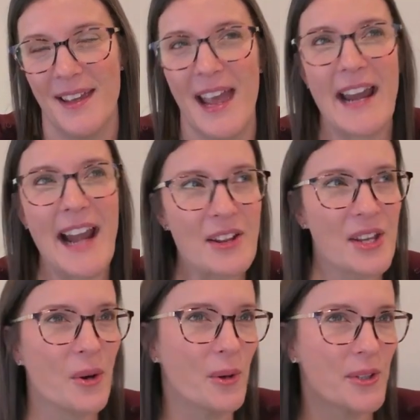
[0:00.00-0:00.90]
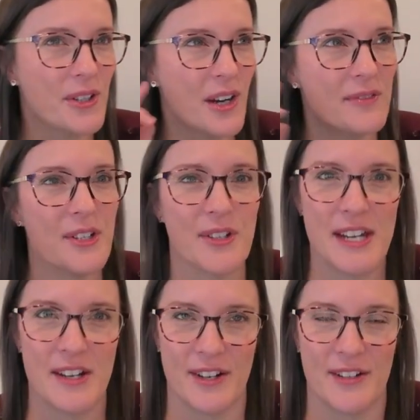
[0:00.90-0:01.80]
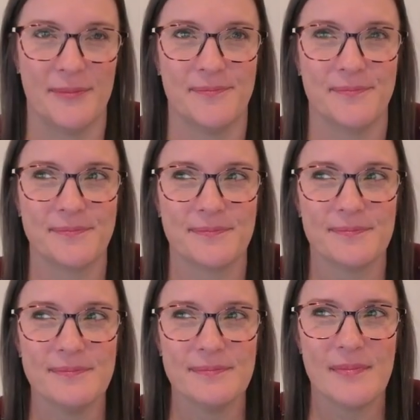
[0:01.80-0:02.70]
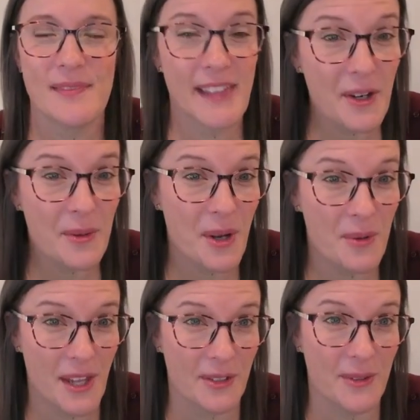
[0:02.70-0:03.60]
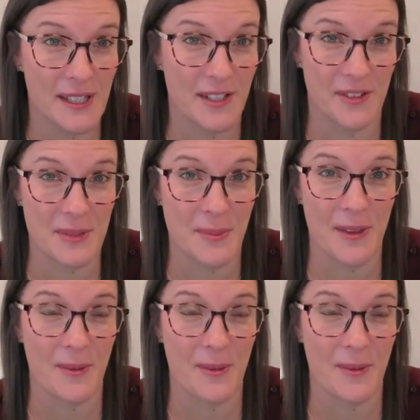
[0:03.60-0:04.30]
And out of the corner of your ear, they don't know that you can hear this, by the